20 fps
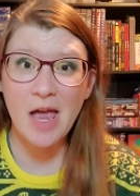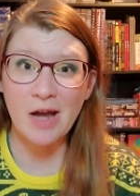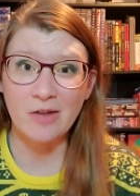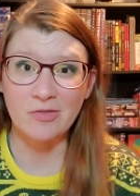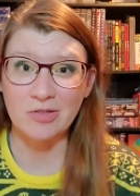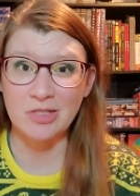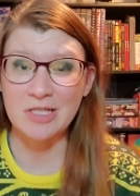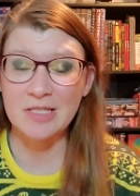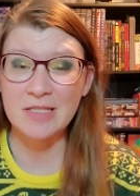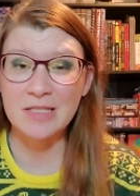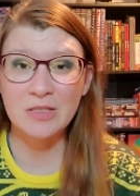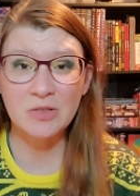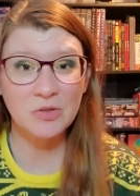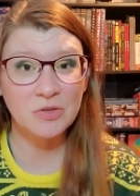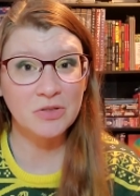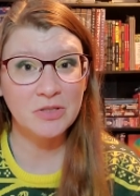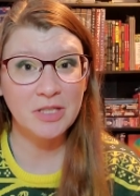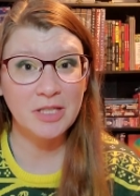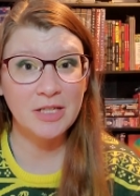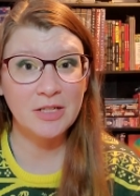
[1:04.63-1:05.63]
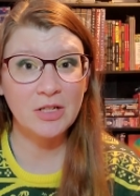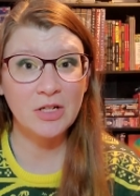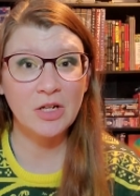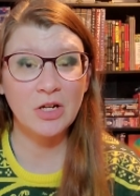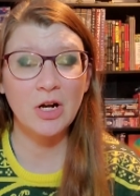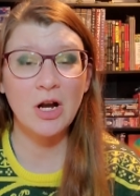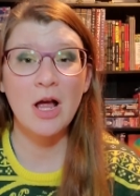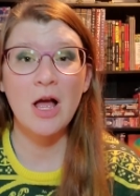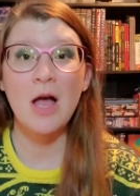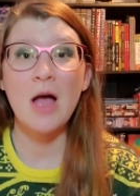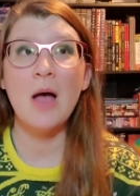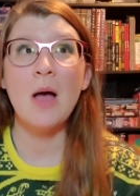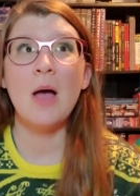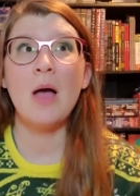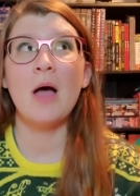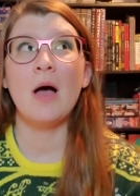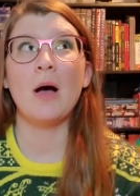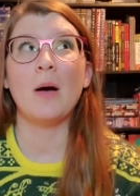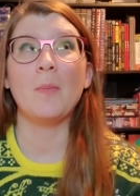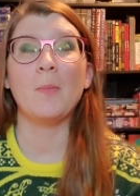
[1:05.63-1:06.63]
every single year,
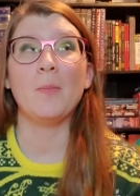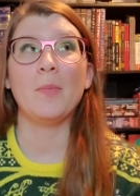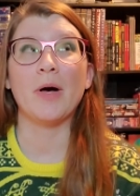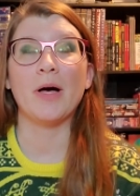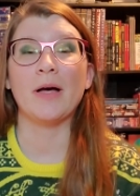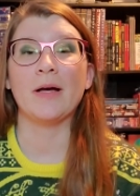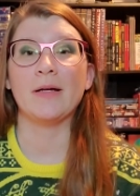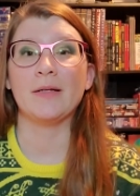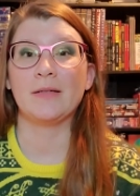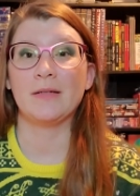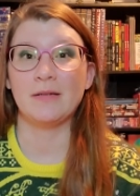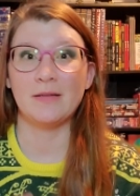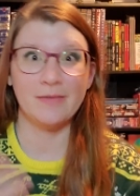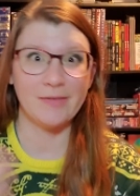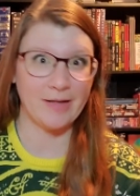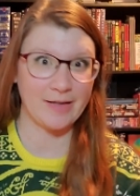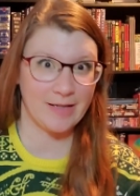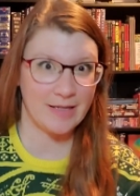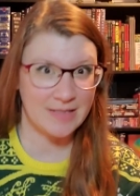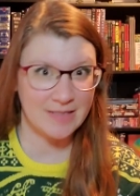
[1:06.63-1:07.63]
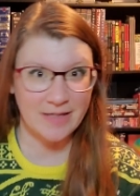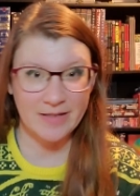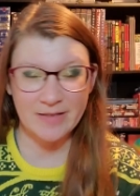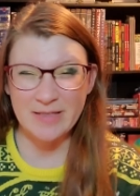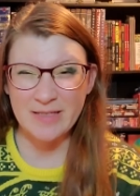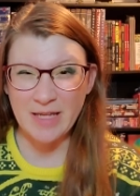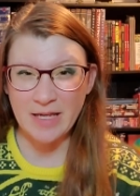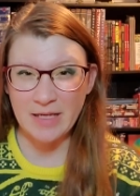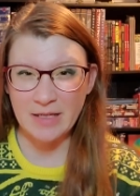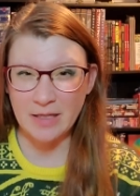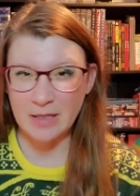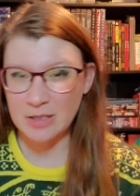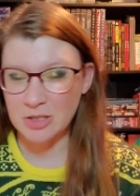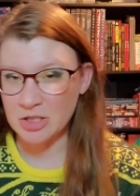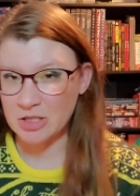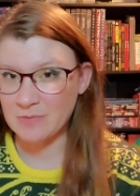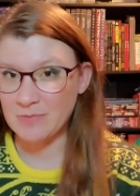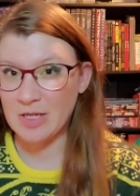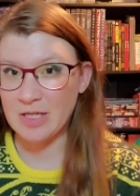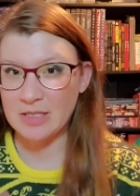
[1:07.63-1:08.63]
but like I said, saying it
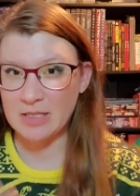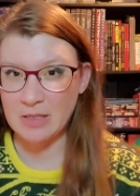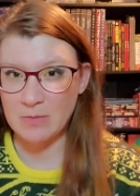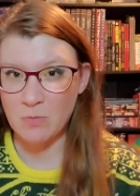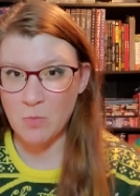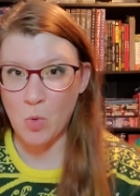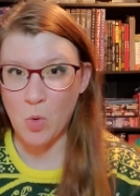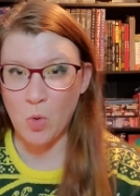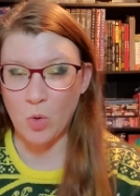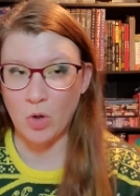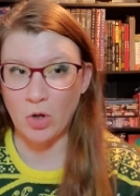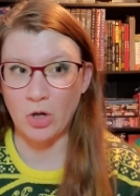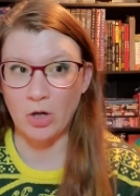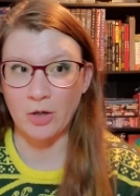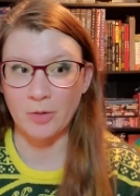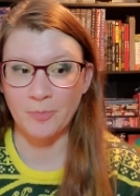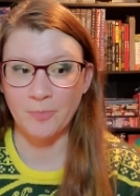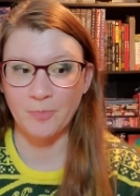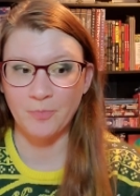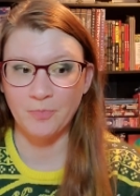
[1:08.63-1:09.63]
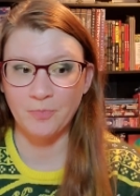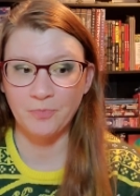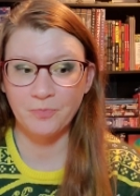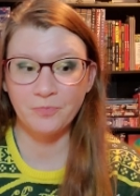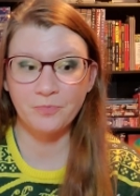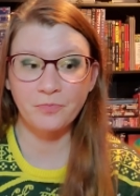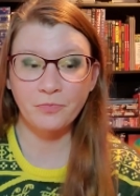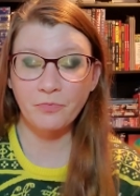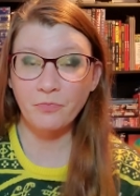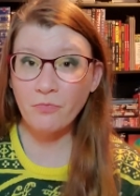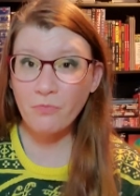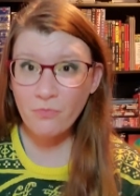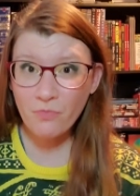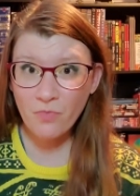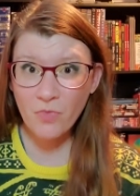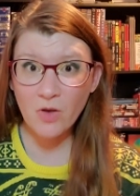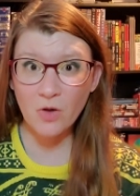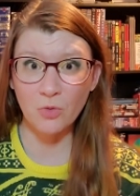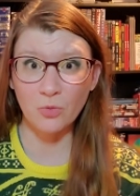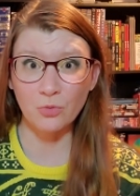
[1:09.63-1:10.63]
just makes it more
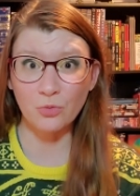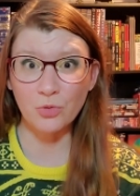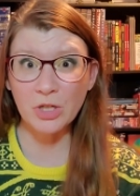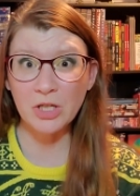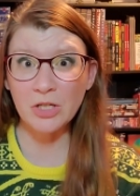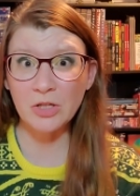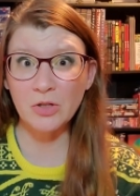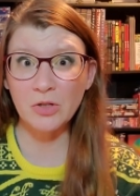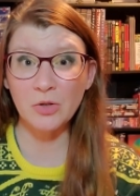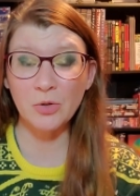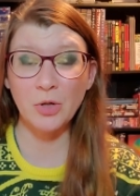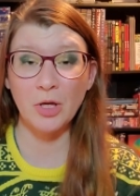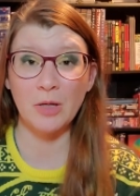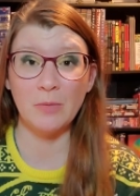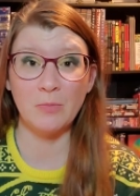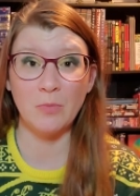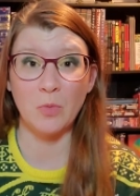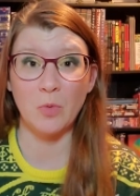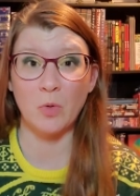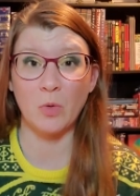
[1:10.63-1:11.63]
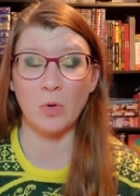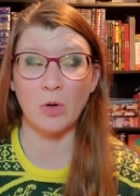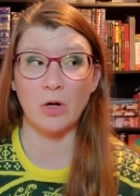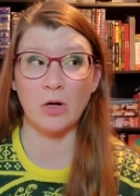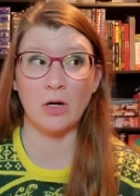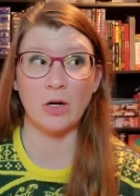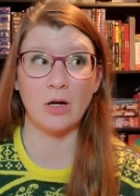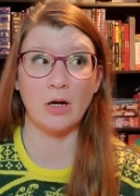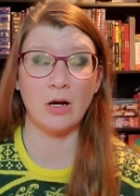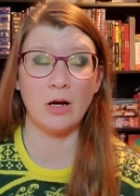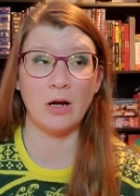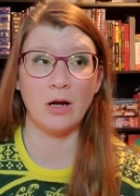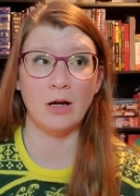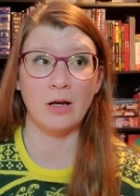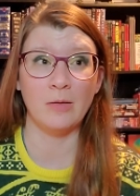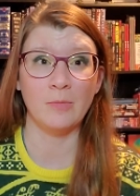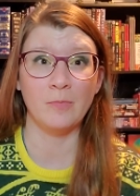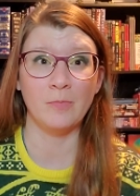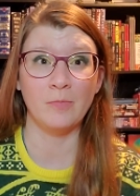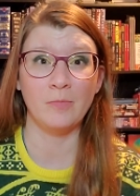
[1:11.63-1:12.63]
real and more
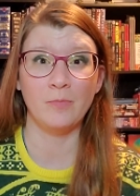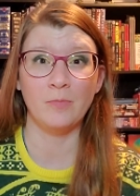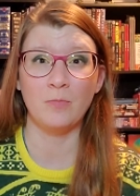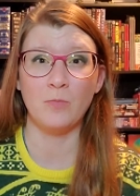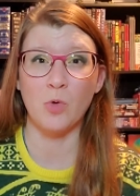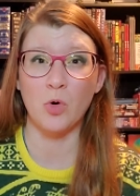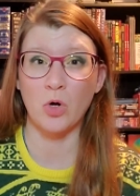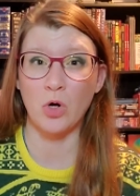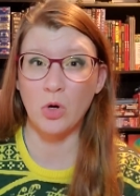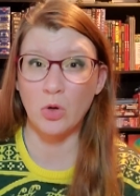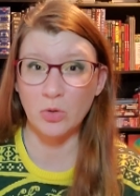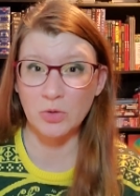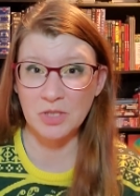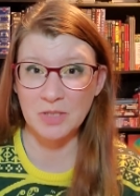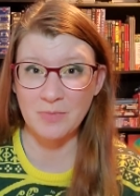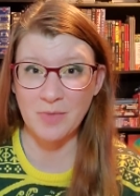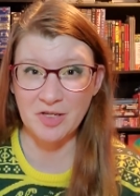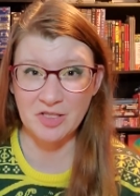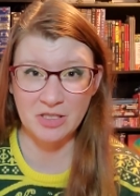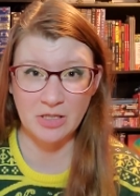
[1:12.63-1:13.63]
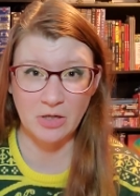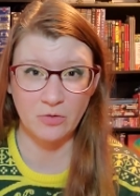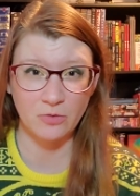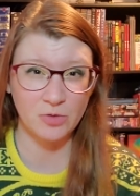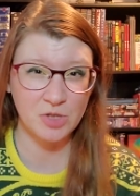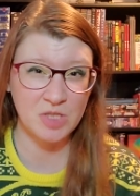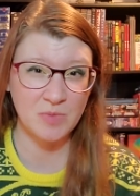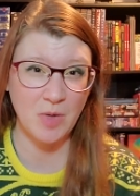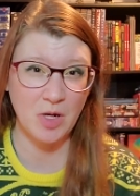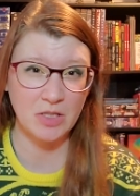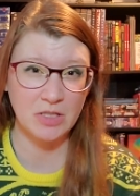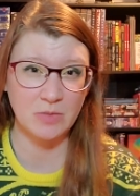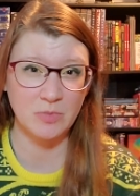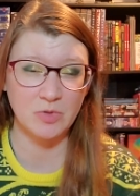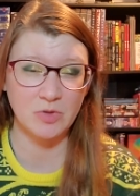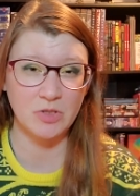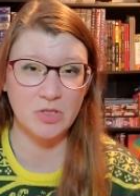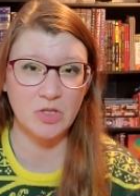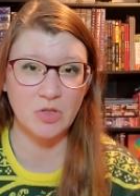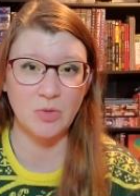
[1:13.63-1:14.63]
holding myself
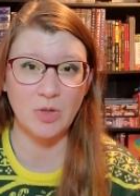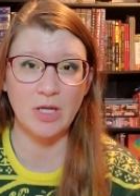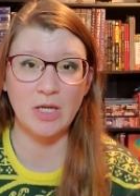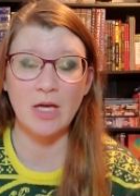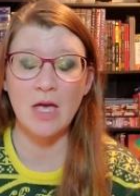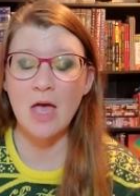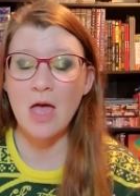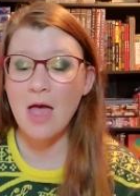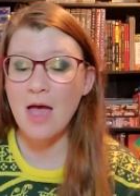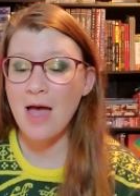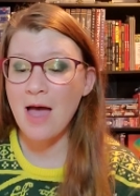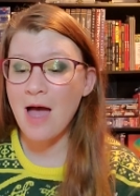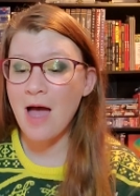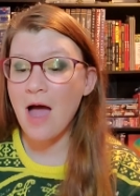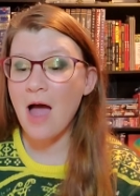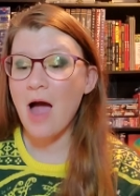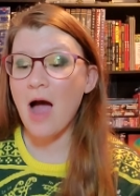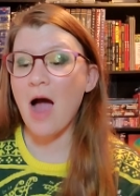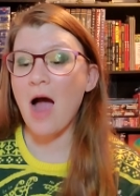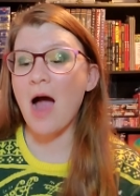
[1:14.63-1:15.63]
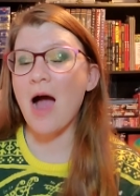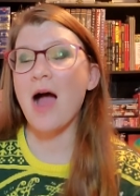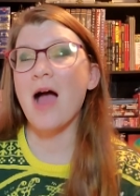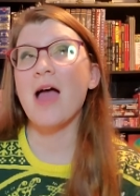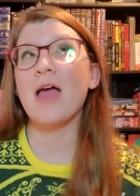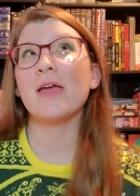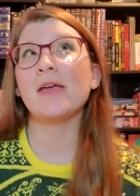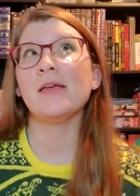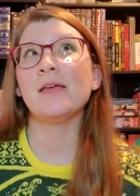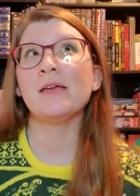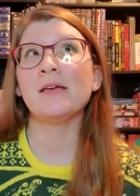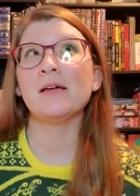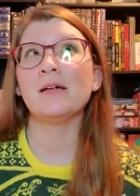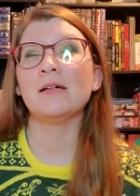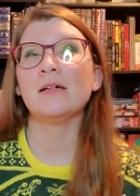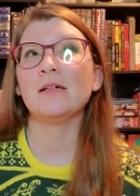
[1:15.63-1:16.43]
responsible to it. I'm